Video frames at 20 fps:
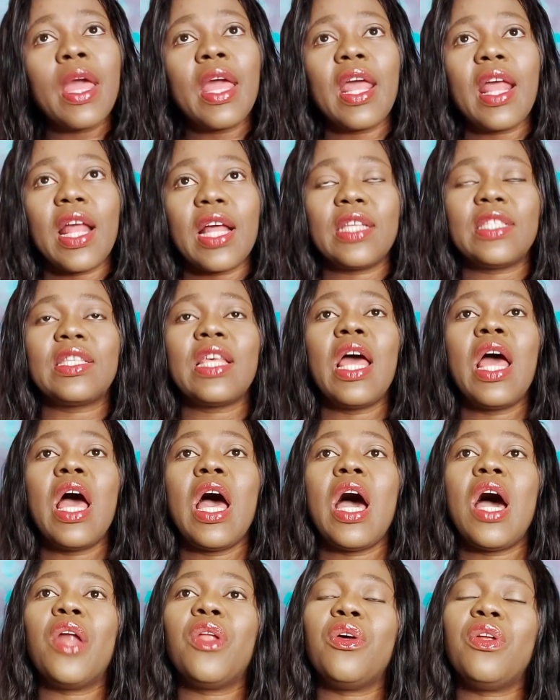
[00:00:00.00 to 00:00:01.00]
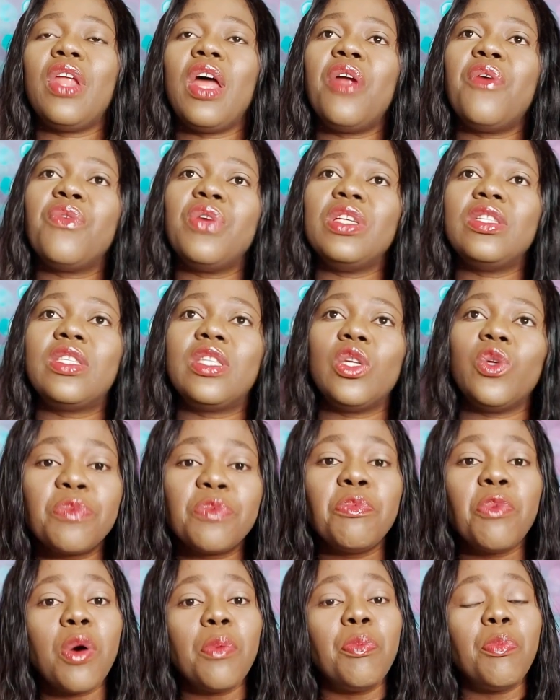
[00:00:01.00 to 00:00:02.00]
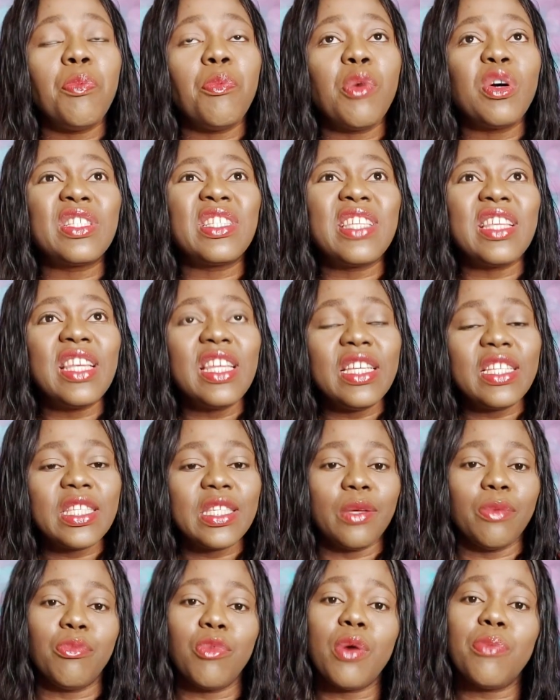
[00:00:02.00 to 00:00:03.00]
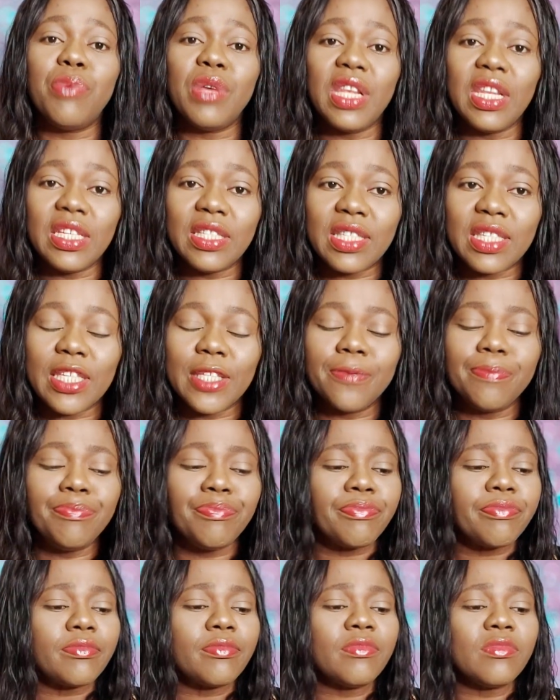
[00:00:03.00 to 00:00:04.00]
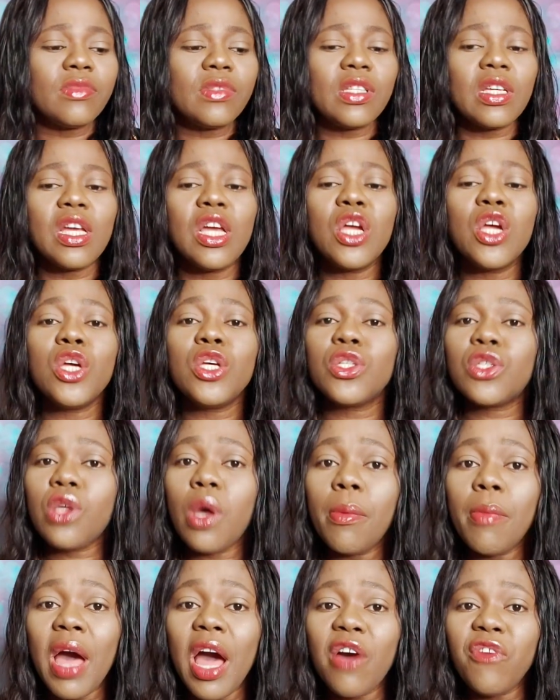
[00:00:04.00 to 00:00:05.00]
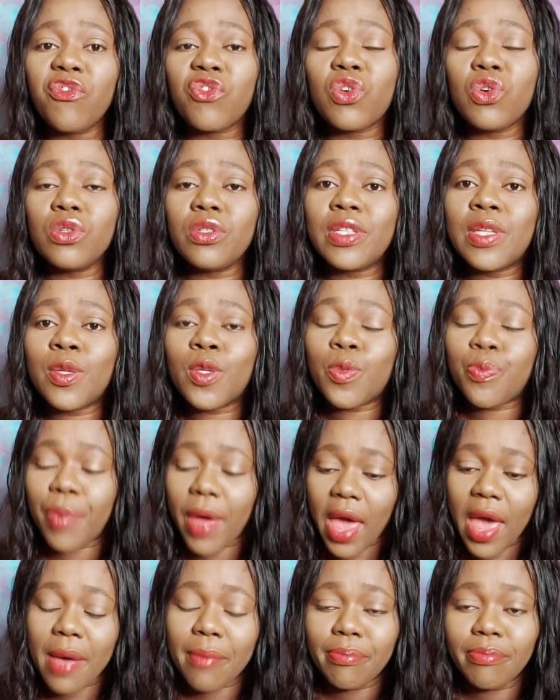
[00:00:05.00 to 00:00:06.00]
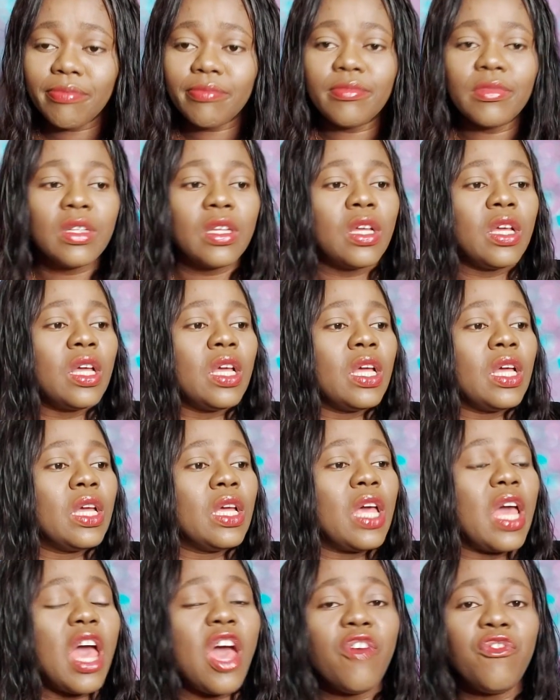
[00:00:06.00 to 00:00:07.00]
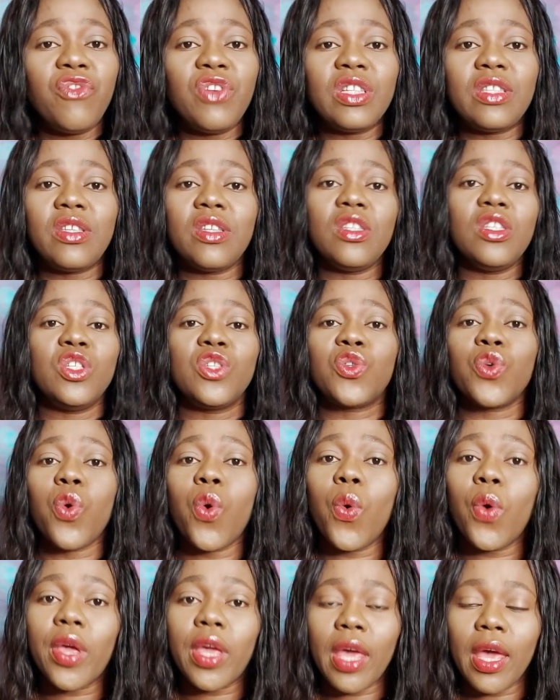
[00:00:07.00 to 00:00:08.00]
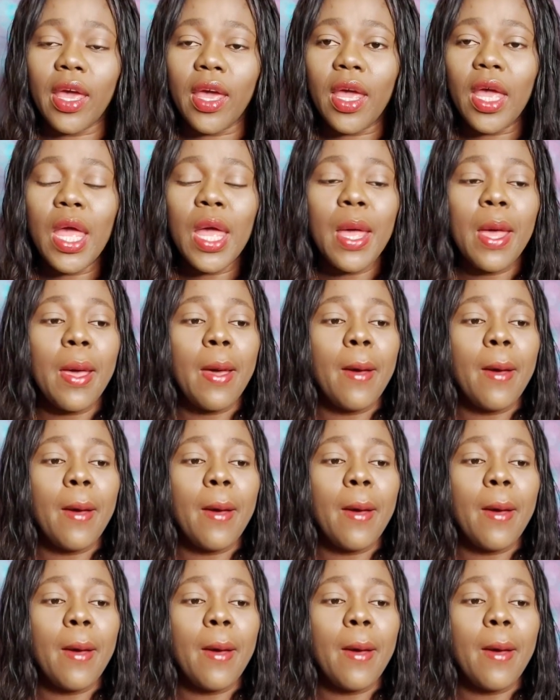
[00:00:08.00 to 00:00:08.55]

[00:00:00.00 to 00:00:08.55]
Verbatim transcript: Yes. Another reason is motility. Some have good sperm, everything is okay,